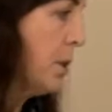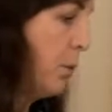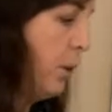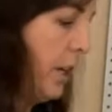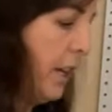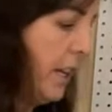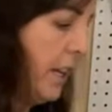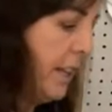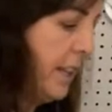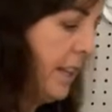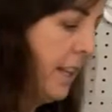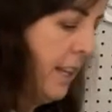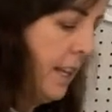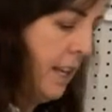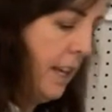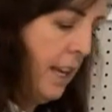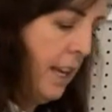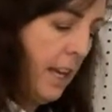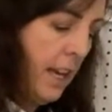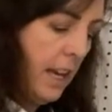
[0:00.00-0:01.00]
with
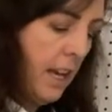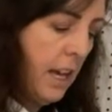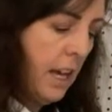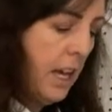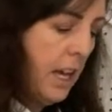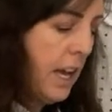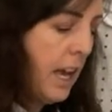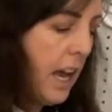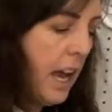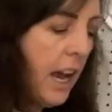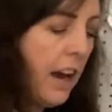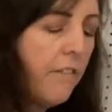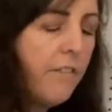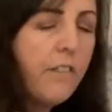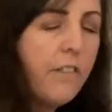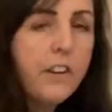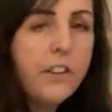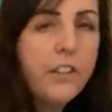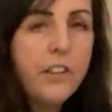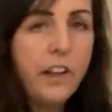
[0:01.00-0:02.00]

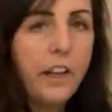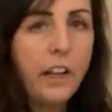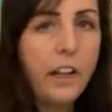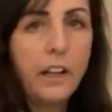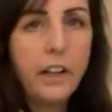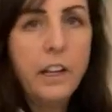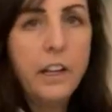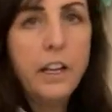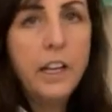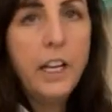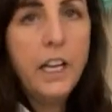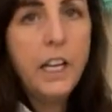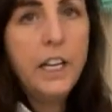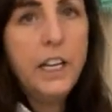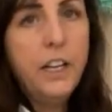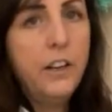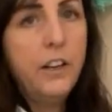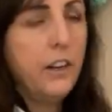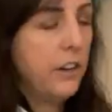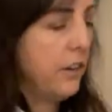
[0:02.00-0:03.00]
everything in
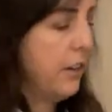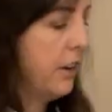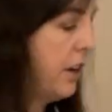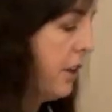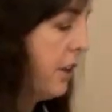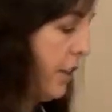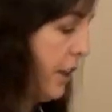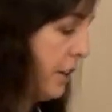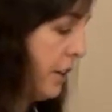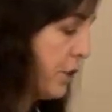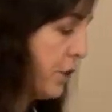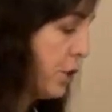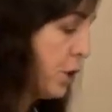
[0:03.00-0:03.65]
here. There's